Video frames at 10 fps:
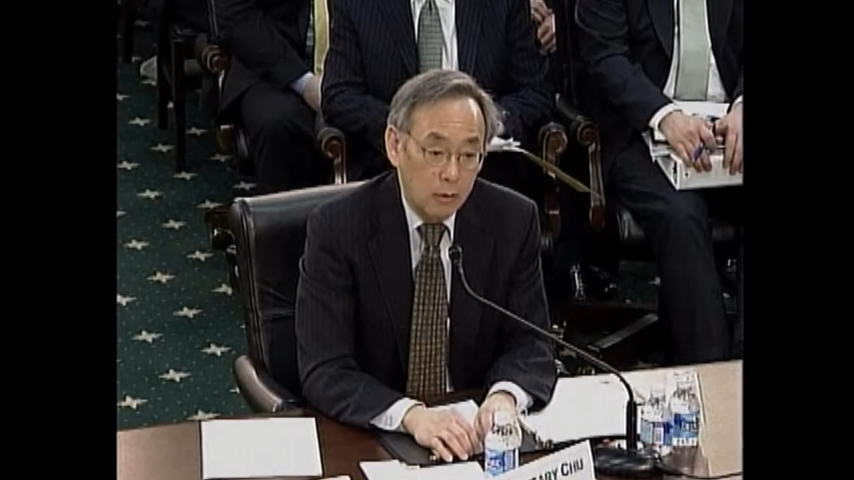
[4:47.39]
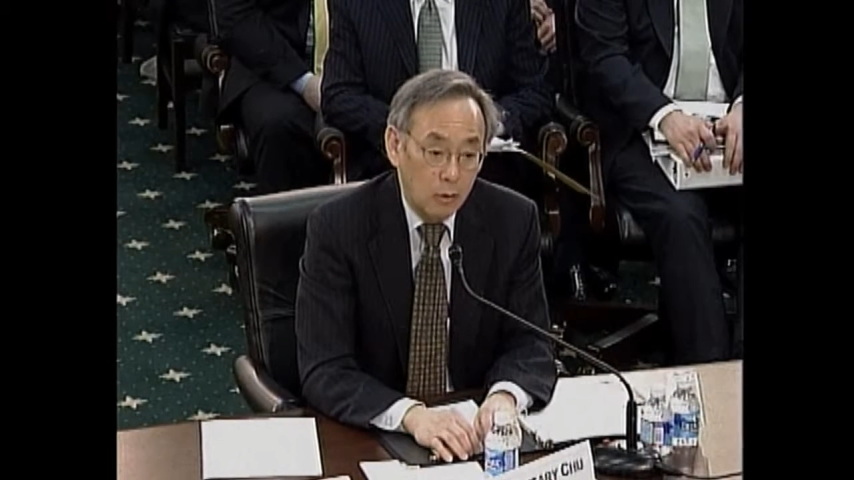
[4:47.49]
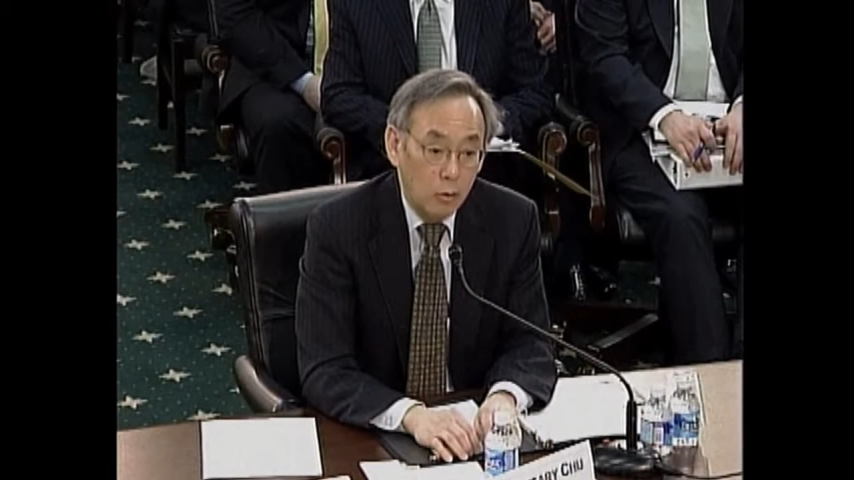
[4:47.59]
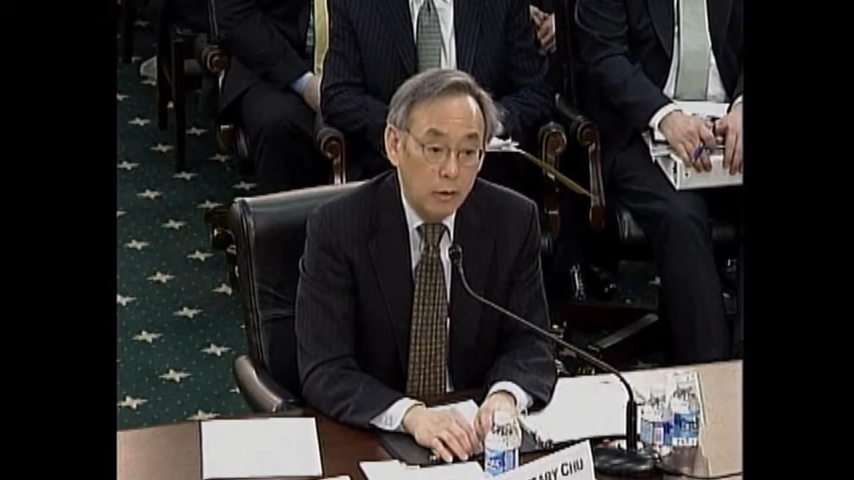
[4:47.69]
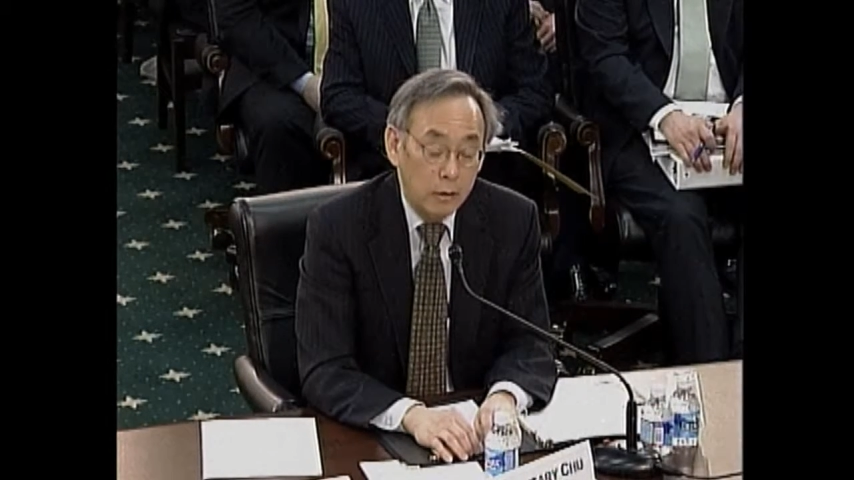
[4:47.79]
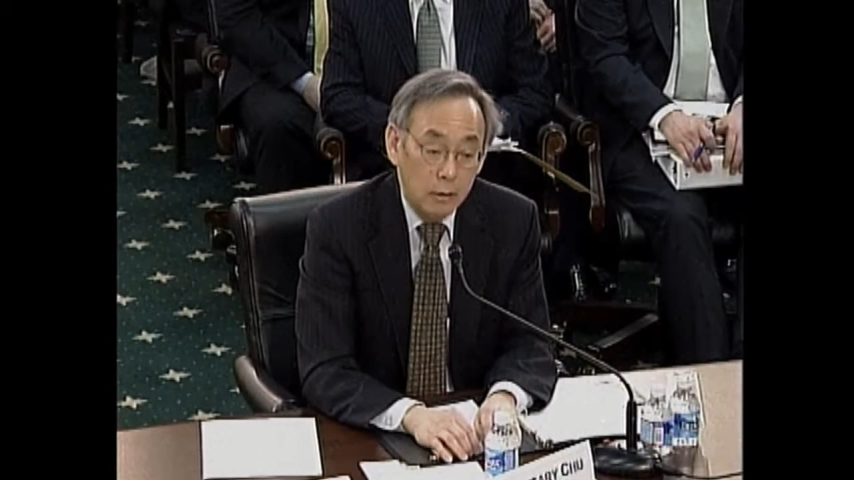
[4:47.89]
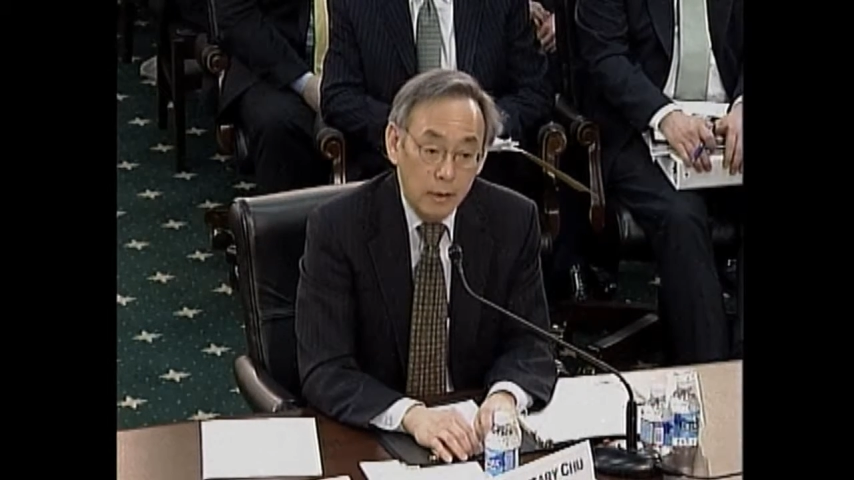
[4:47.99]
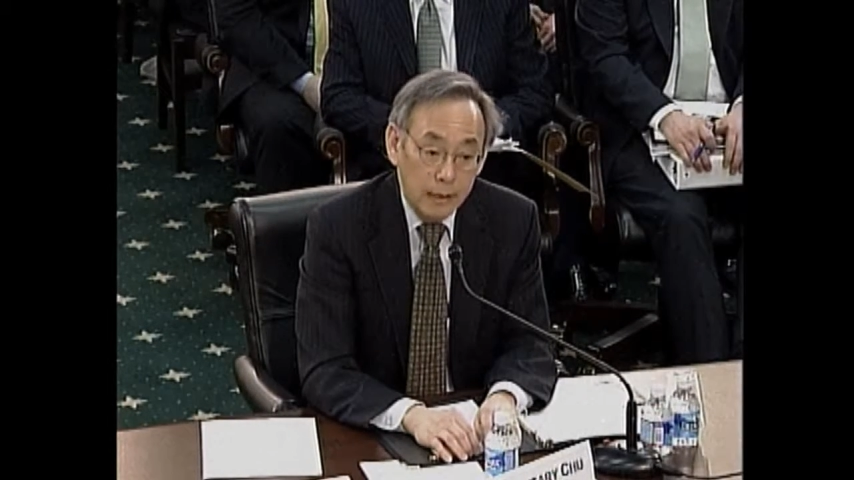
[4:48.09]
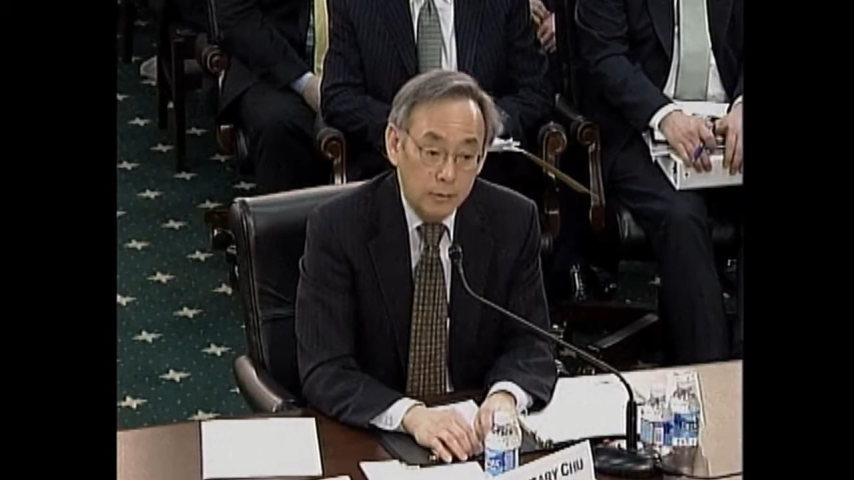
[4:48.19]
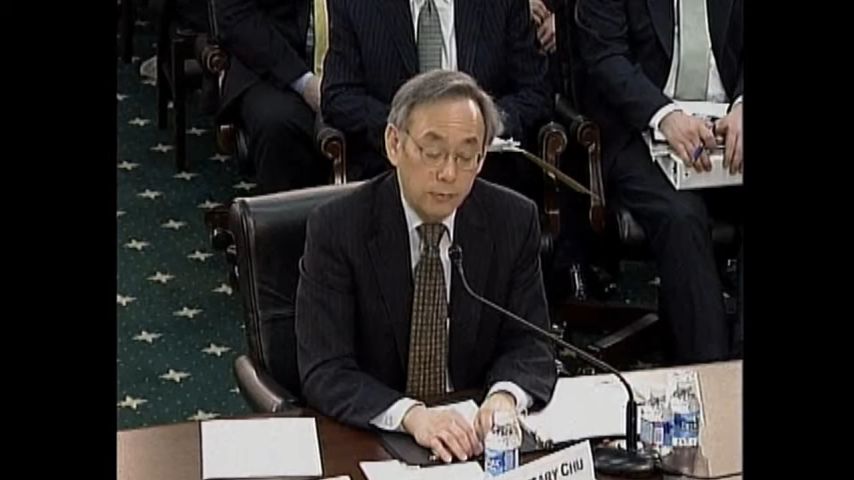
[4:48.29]
only in the
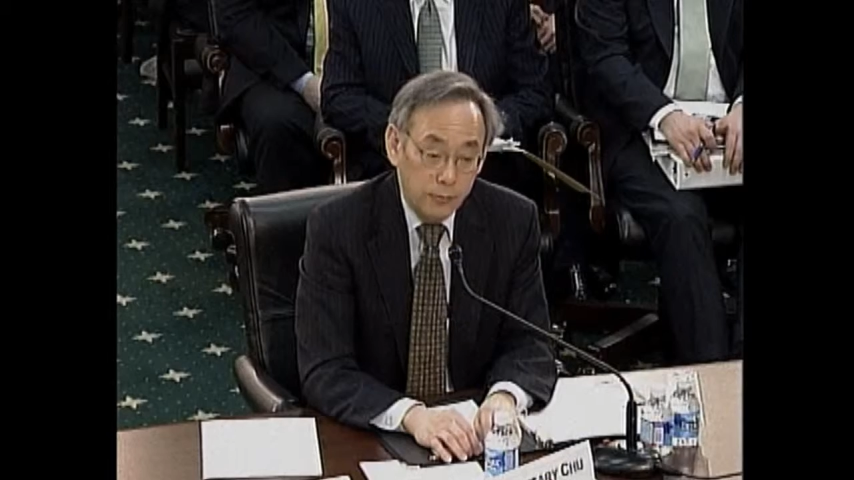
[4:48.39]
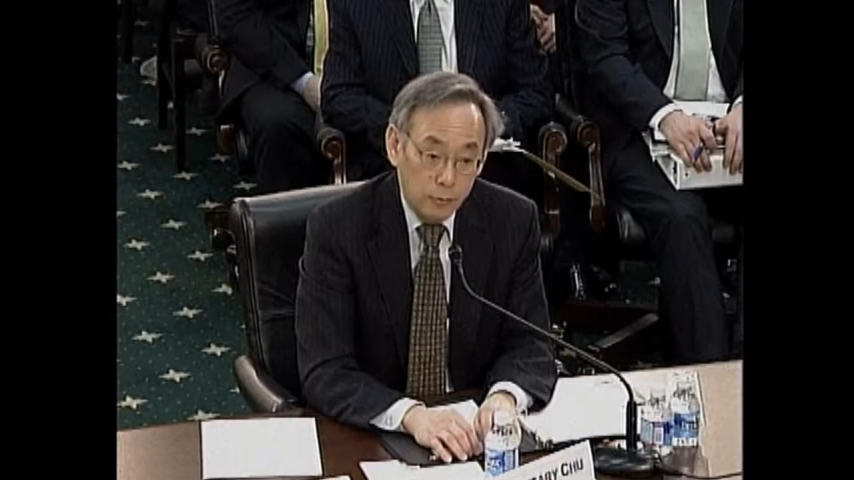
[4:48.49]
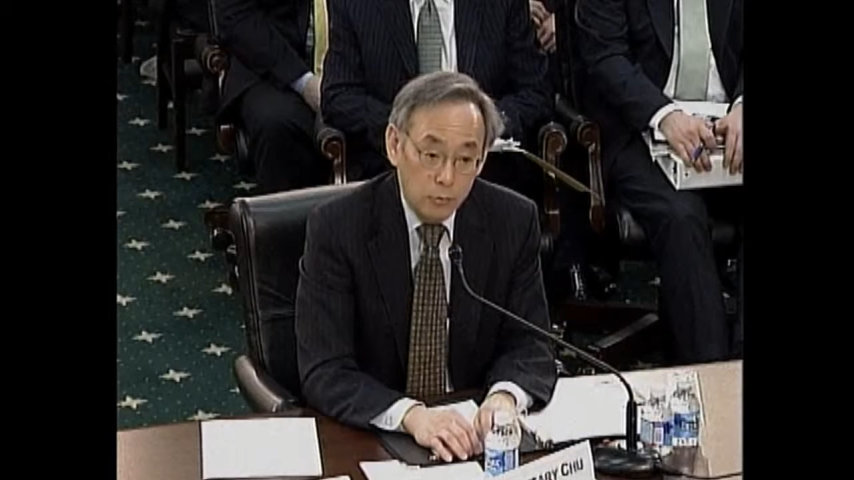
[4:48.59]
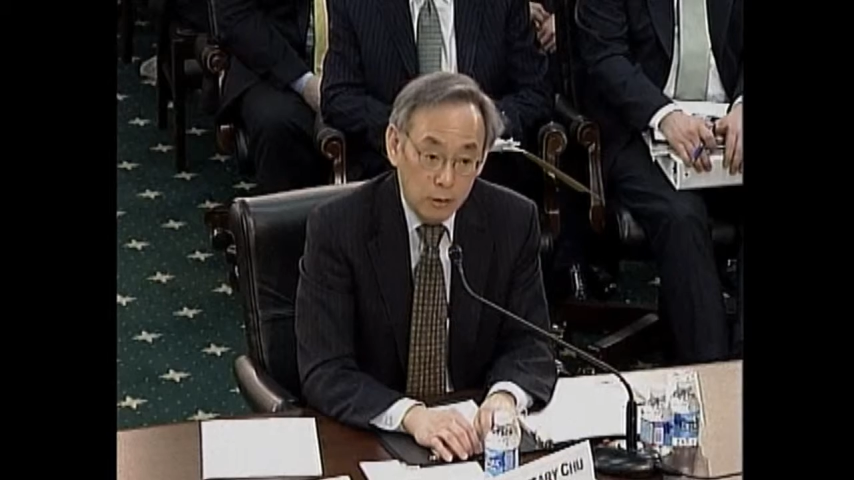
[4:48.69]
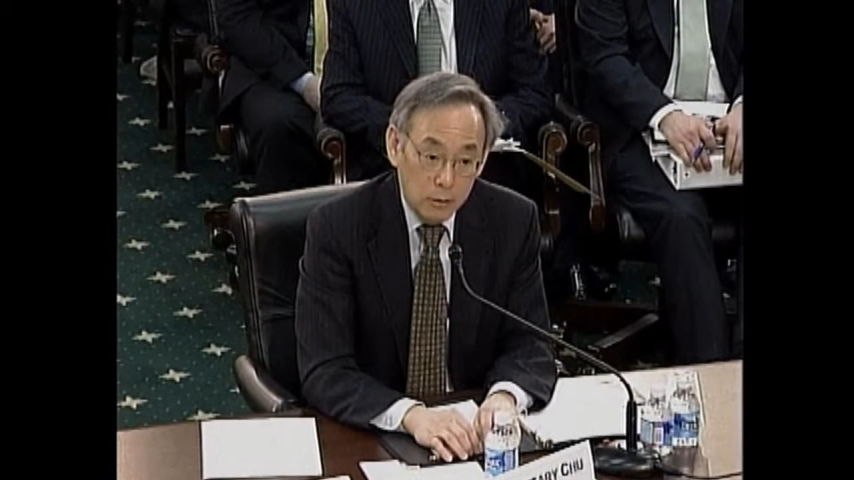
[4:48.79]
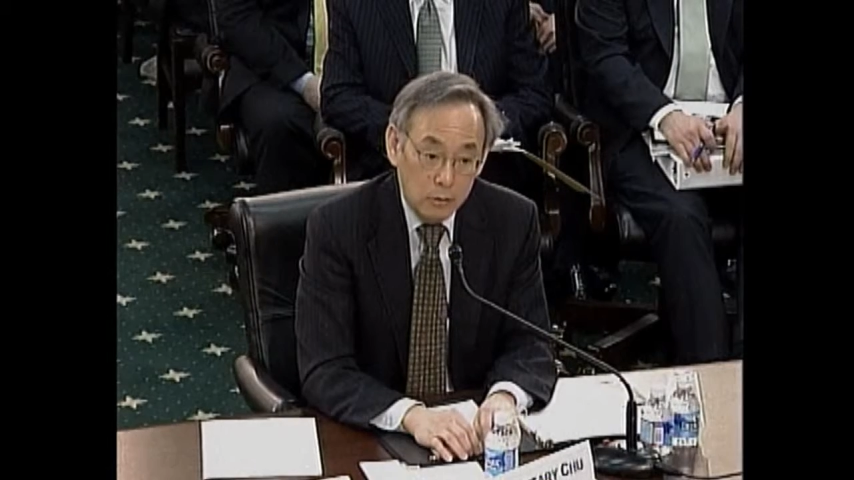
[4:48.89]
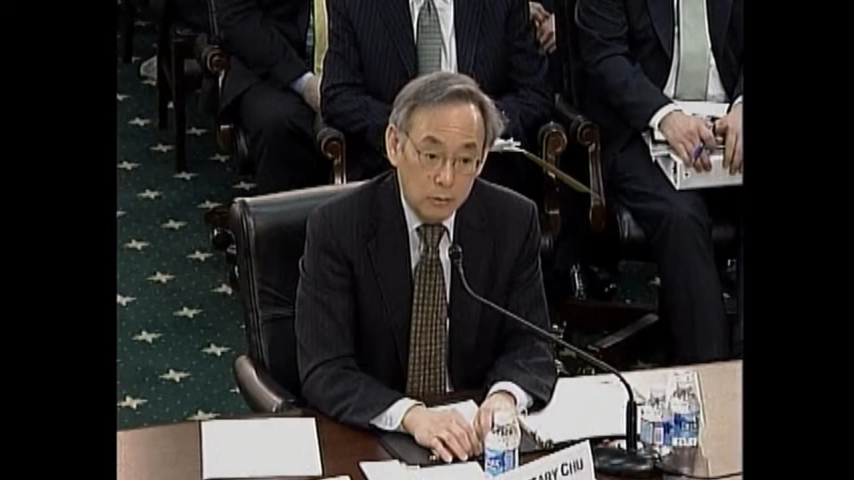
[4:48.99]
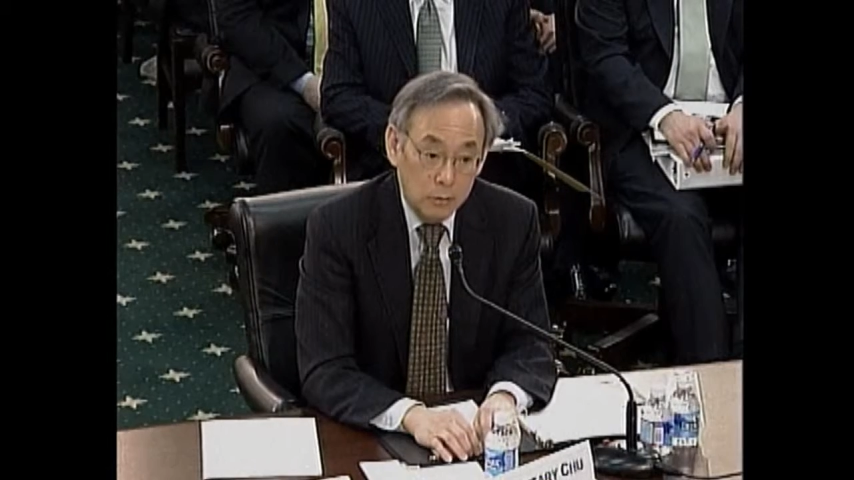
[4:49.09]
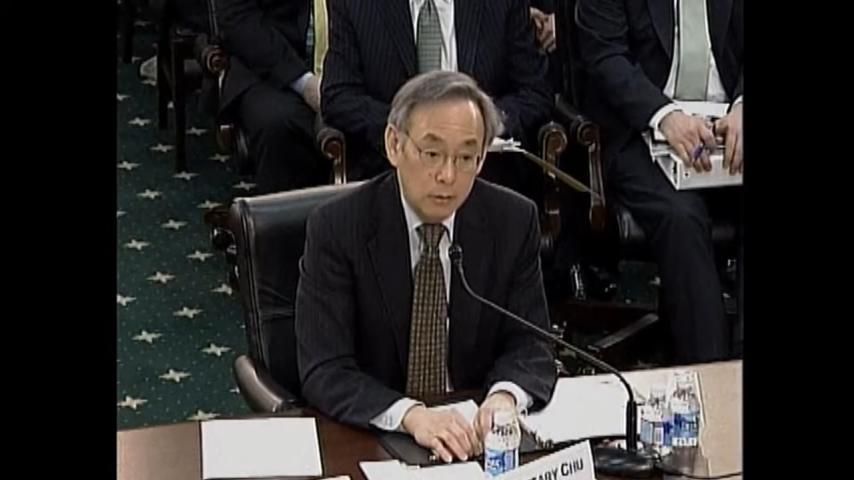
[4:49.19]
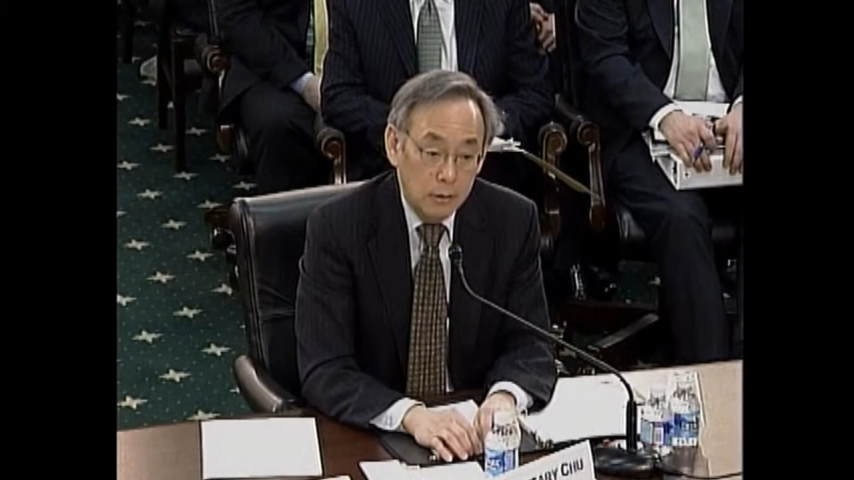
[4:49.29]
last few
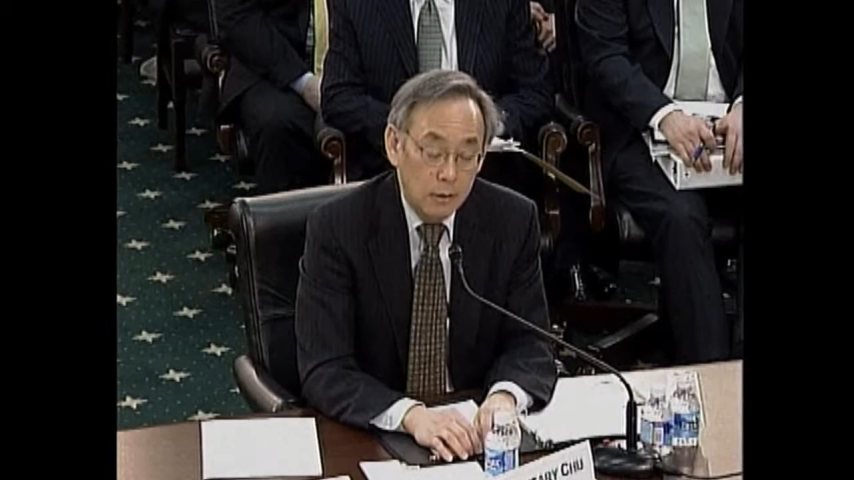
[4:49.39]
years.